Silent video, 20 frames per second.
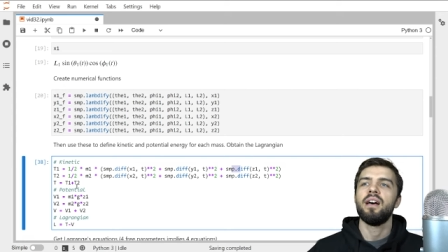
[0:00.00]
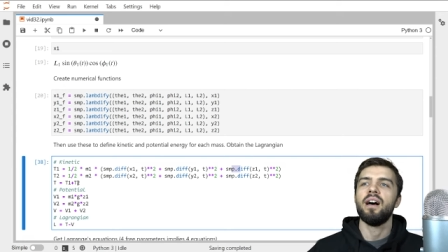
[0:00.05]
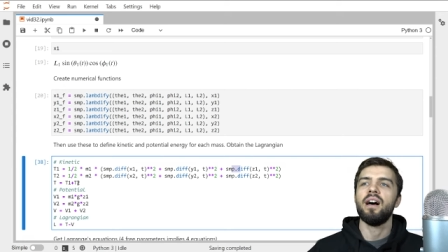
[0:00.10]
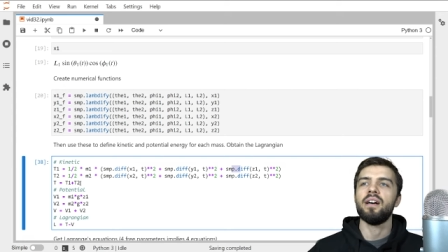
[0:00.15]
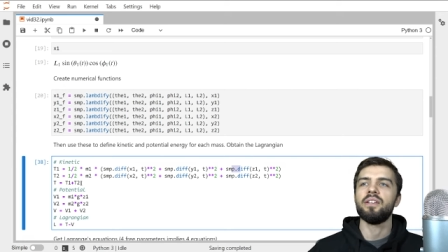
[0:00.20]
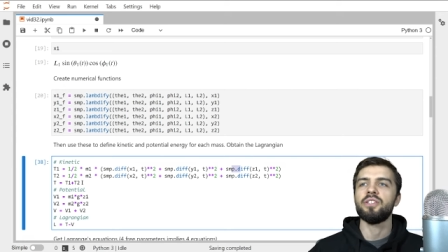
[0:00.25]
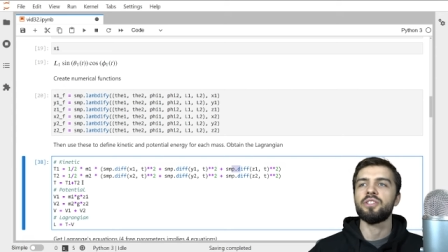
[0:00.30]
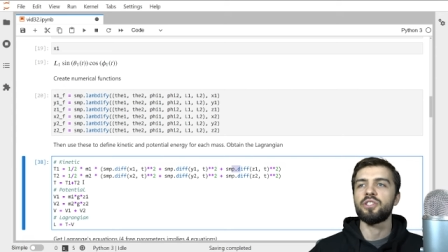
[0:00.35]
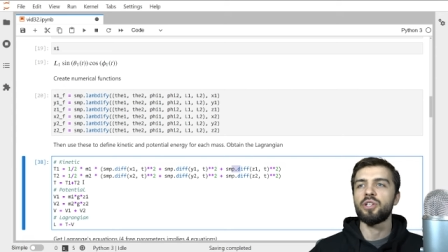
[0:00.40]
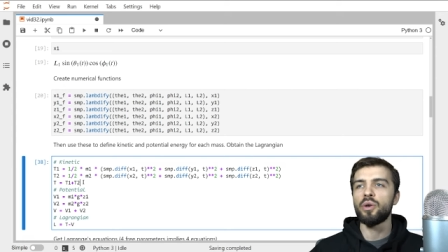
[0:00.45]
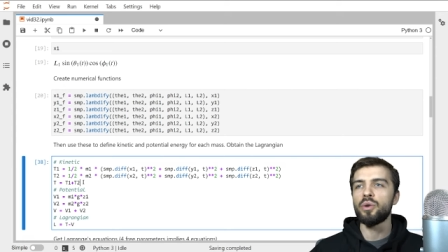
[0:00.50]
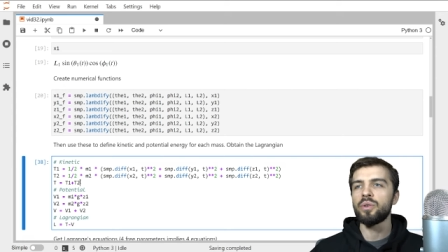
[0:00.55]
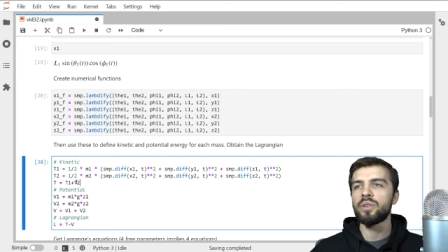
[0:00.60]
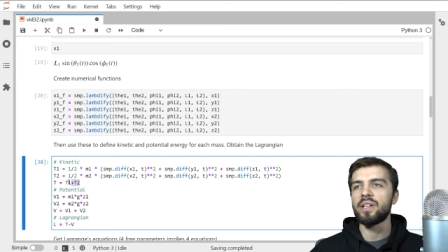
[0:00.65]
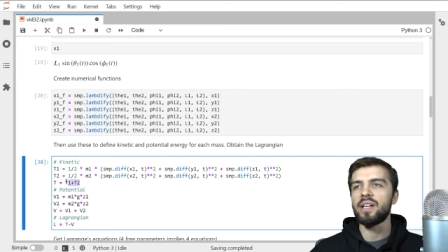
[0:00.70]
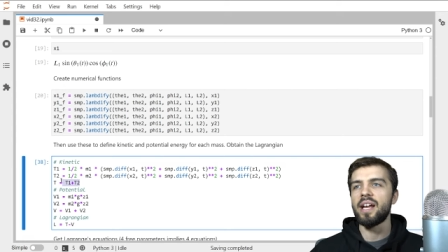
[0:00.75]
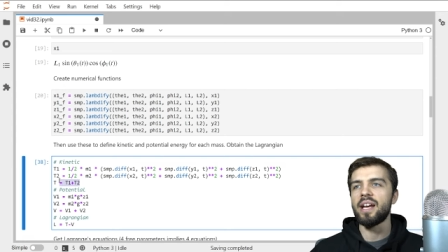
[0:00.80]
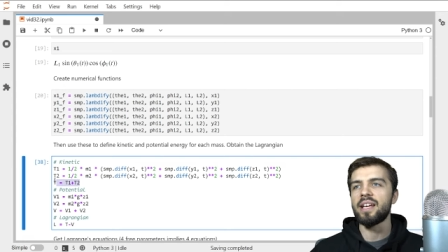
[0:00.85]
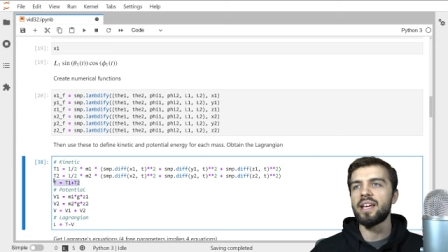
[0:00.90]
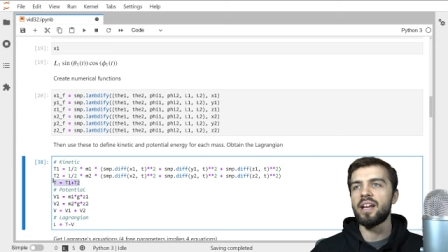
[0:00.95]
Uh, the total
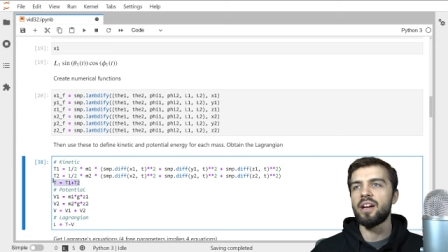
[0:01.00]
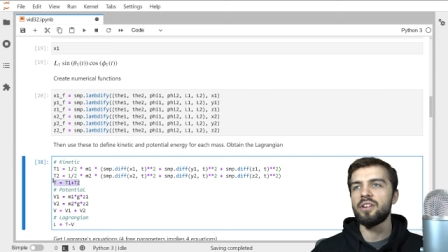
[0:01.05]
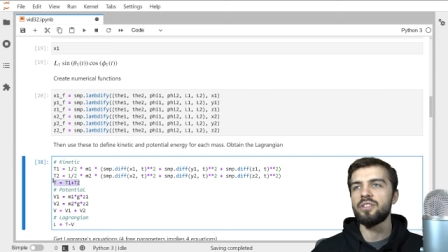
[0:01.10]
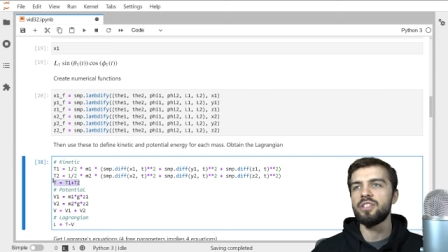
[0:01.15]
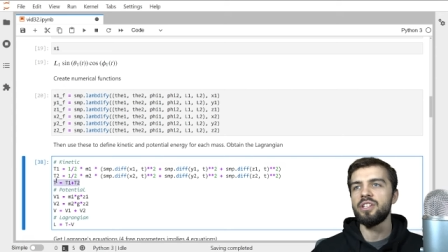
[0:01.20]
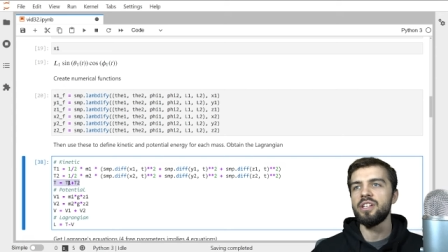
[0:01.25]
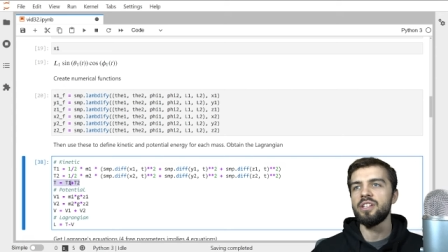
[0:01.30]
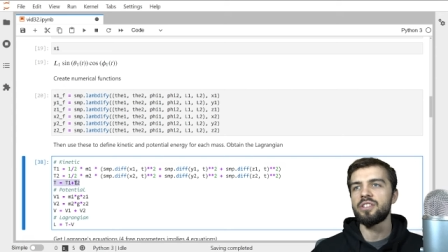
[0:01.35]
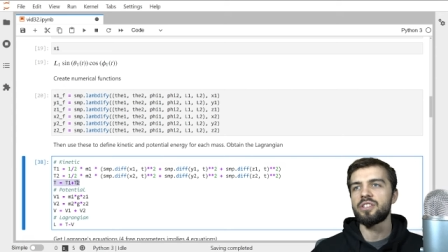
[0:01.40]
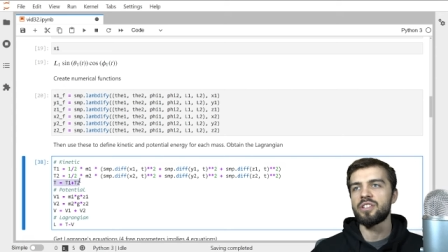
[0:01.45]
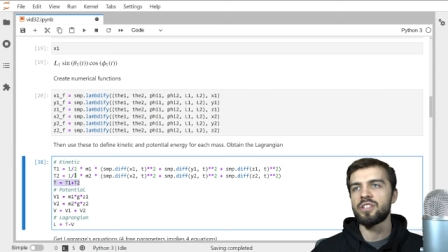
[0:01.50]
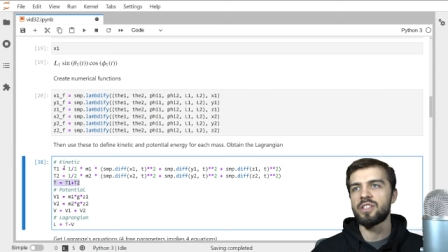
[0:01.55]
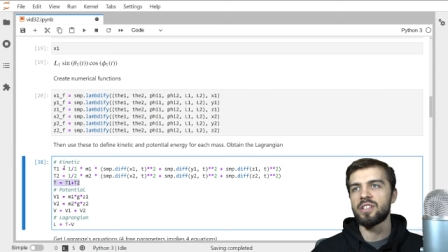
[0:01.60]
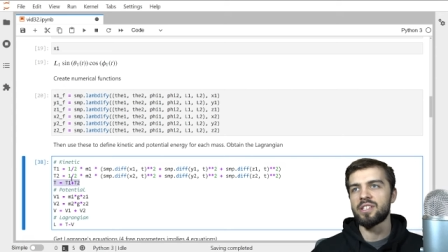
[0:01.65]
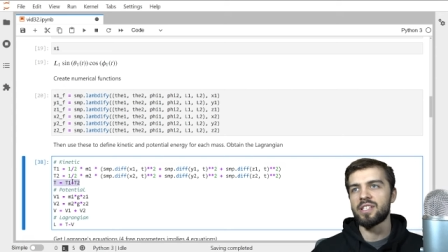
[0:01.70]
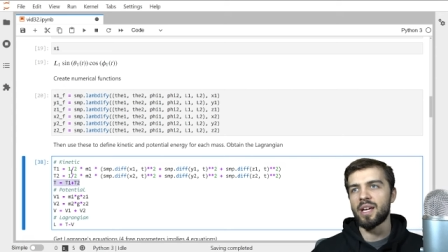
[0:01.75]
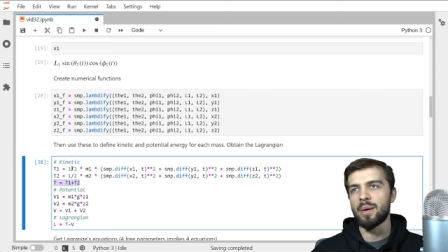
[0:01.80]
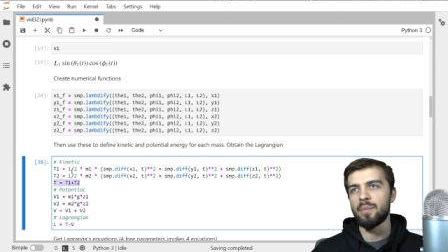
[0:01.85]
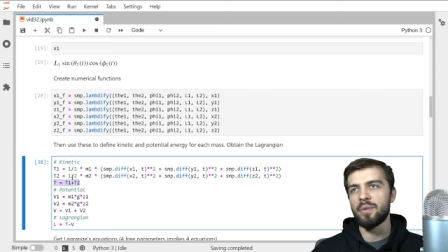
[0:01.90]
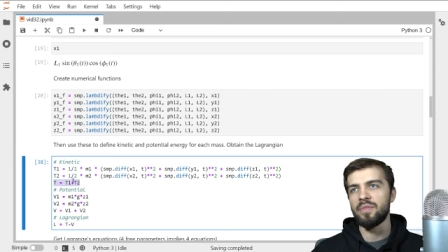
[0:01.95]
kinetic energy is just the
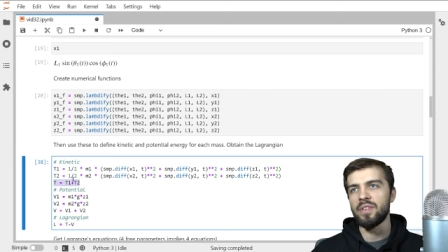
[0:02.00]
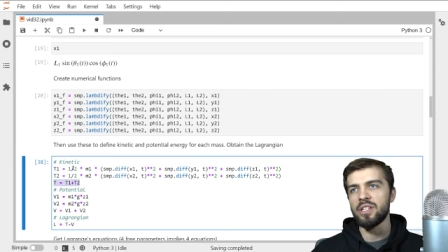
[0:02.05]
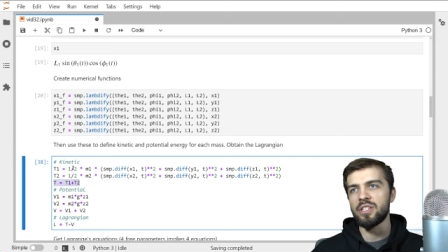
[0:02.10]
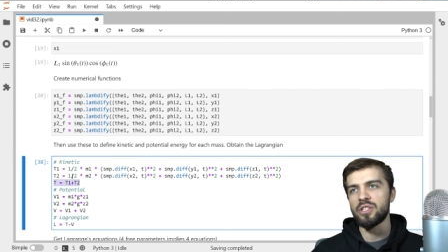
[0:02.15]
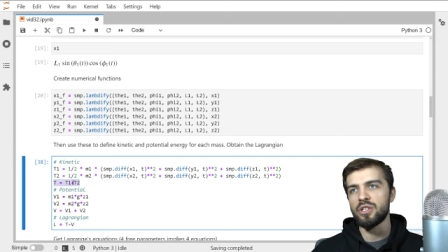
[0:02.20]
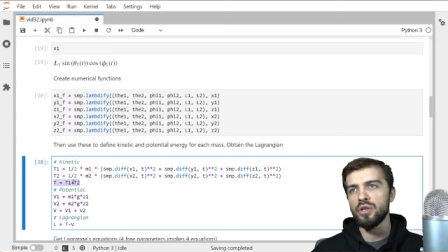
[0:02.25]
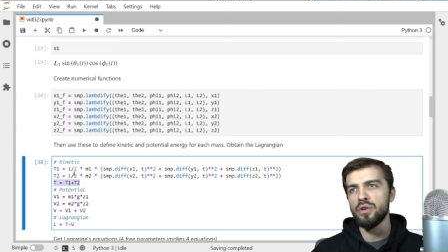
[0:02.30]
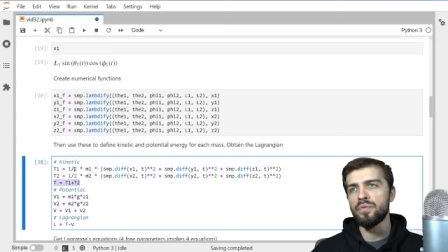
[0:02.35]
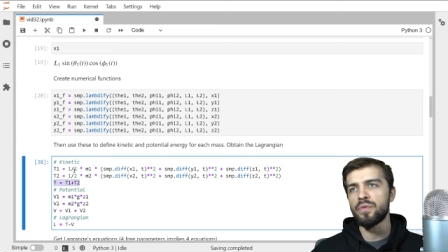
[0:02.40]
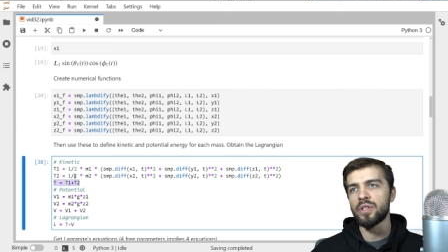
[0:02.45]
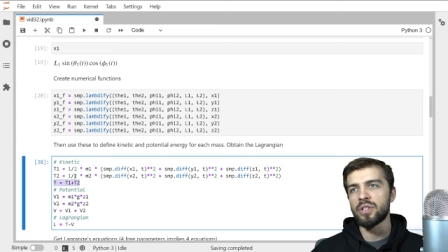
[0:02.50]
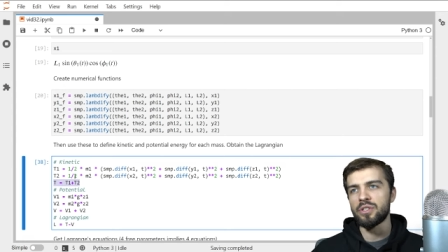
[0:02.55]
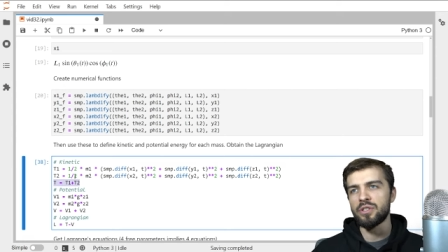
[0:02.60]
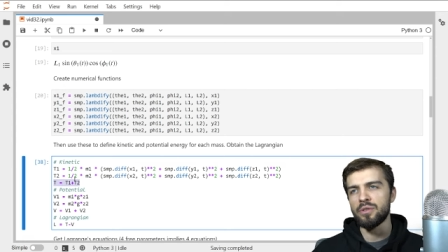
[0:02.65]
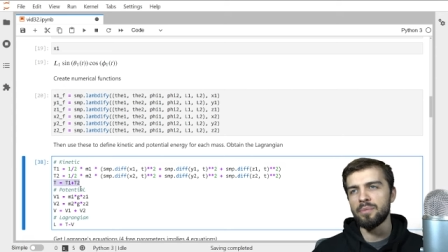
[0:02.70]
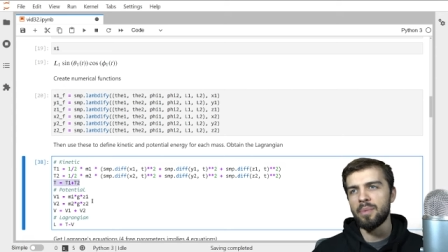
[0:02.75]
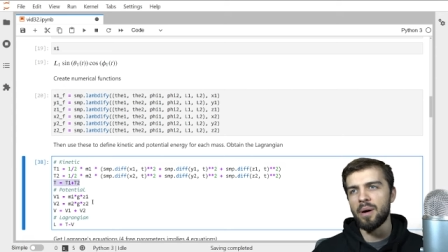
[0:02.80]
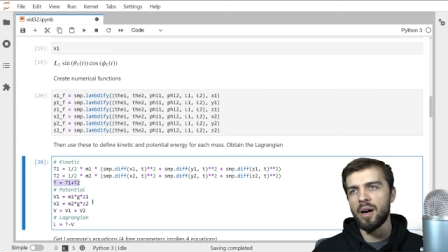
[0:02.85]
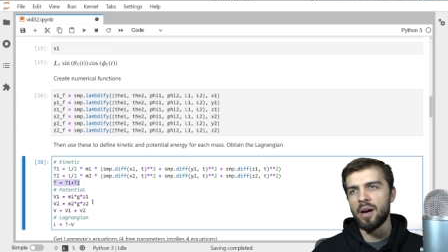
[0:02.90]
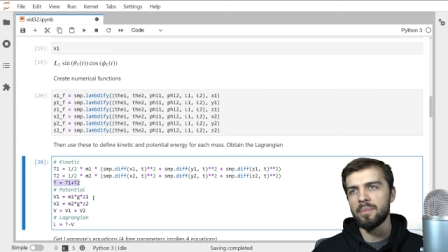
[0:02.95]
sum of these two for the
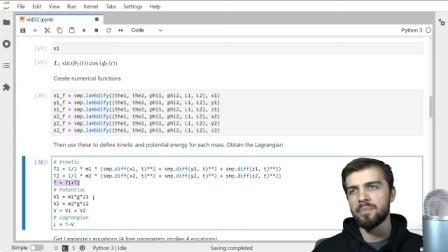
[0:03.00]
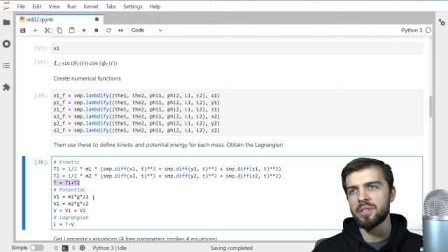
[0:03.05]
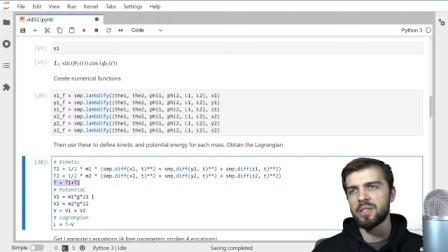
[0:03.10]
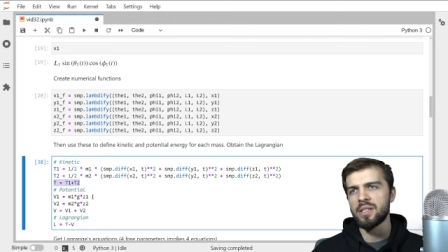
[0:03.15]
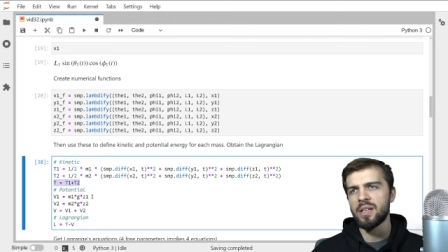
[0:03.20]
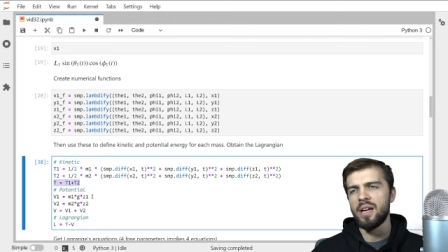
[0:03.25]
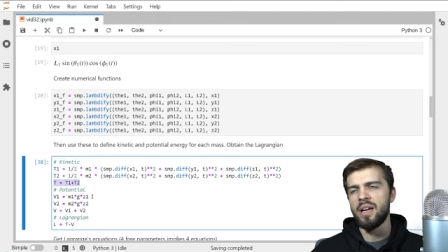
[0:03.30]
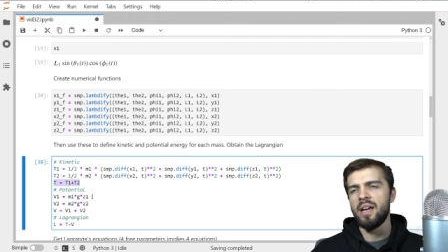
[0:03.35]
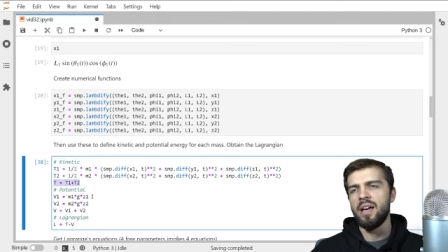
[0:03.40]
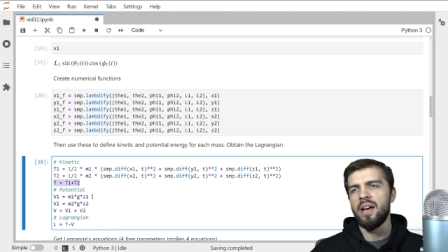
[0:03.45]
two bobs.